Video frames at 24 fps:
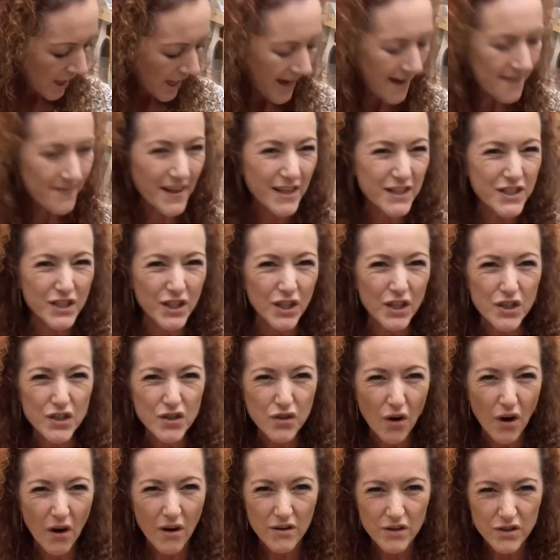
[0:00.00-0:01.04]
And they do
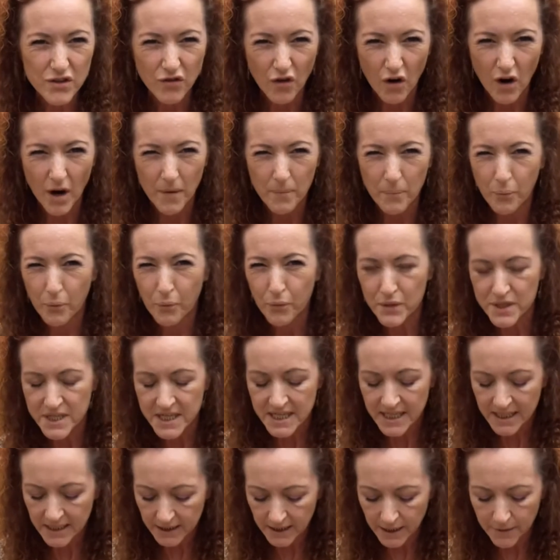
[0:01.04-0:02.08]
dry
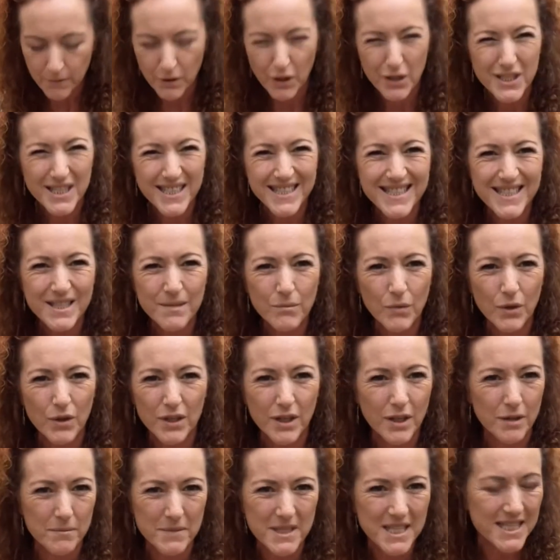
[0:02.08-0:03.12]
pretty clear, but I just didn't want
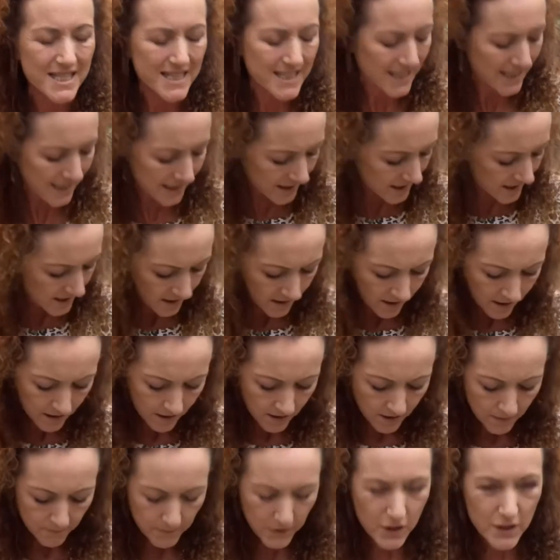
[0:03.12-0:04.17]
them to tint
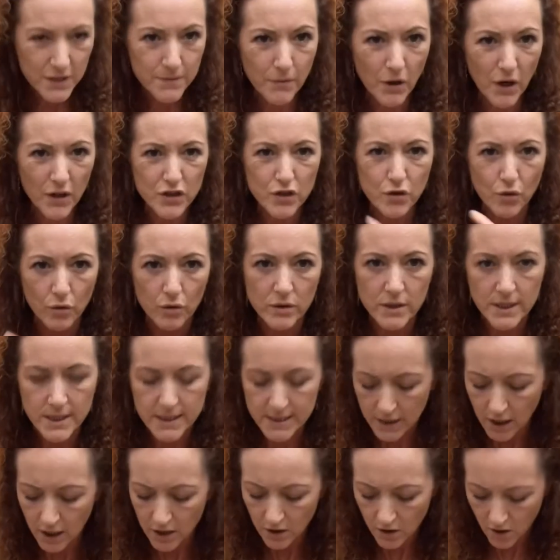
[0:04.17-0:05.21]
because my drawers are
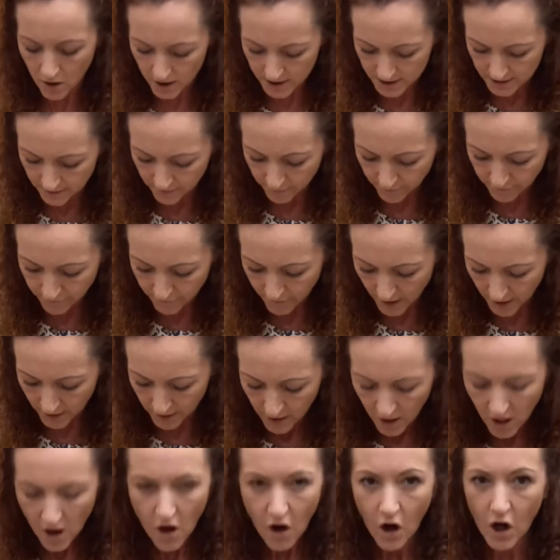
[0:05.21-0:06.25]
so light at the front, I